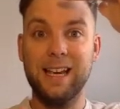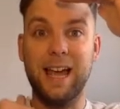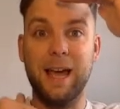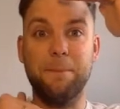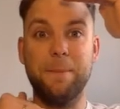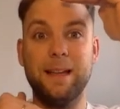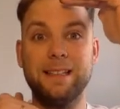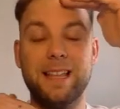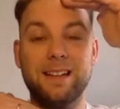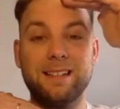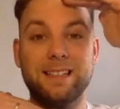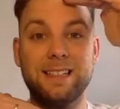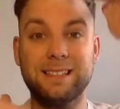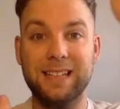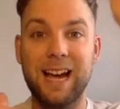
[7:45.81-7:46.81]
it means there's
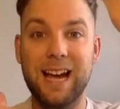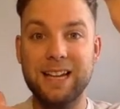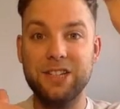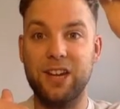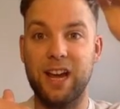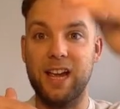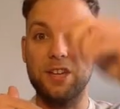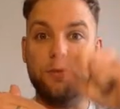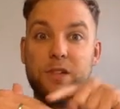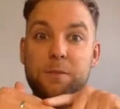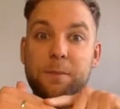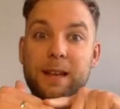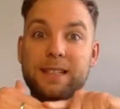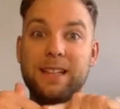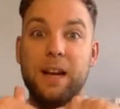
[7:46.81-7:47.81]
a sign change, which
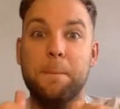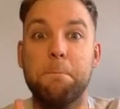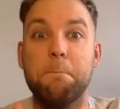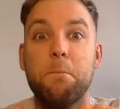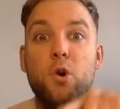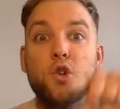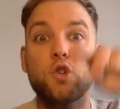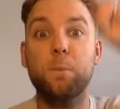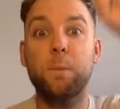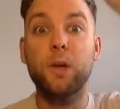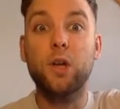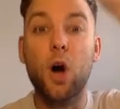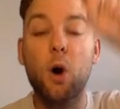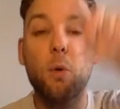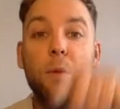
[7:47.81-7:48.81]
means that it must be
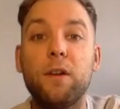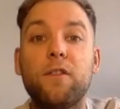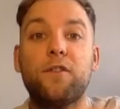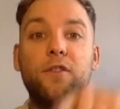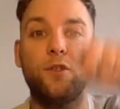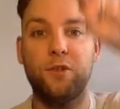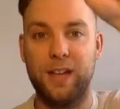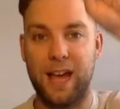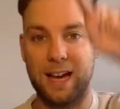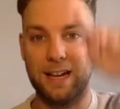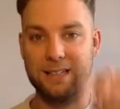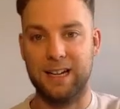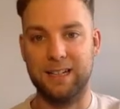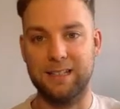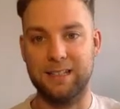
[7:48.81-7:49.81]
going through the
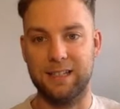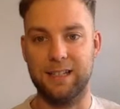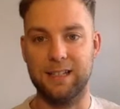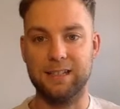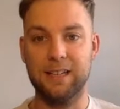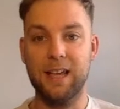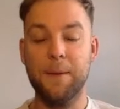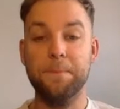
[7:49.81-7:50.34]
x-axis,